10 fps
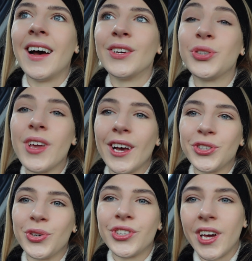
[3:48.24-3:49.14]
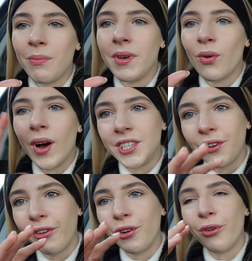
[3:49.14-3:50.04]
So yeah, so it's gonna be quite
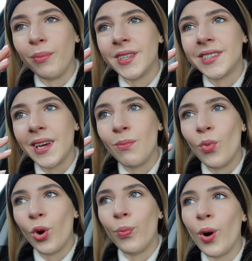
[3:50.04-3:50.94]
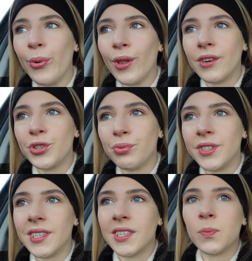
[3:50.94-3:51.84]
different from, let's say, more popular
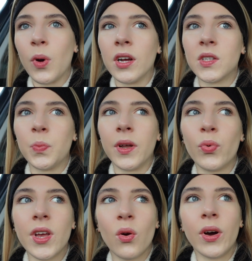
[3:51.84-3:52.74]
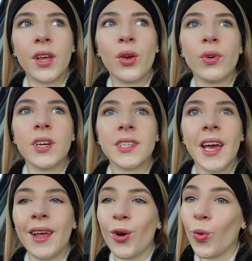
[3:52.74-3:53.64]
touristic spots, but we are quite curious
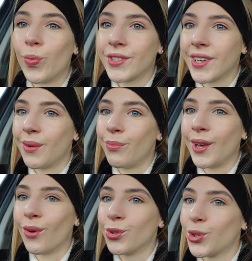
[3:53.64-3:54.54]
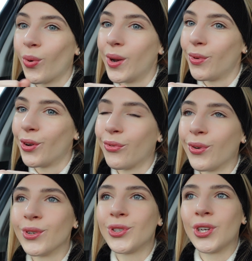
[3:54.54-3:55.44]
and I hope it's gonna be also quite
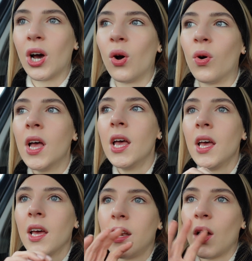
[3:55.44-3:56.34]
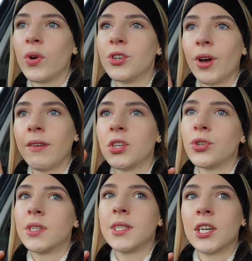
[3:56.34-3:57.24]
beautiful. So now we're driving
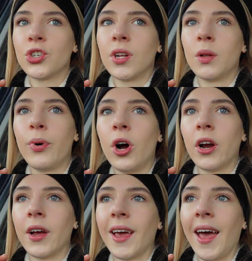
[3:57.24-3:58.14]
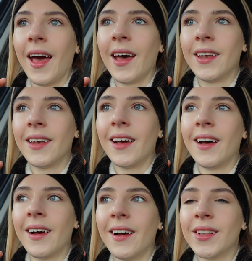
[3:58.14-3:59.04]
to this national park
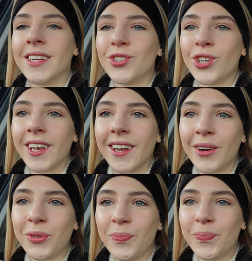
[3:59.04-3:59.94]
and let's check it out.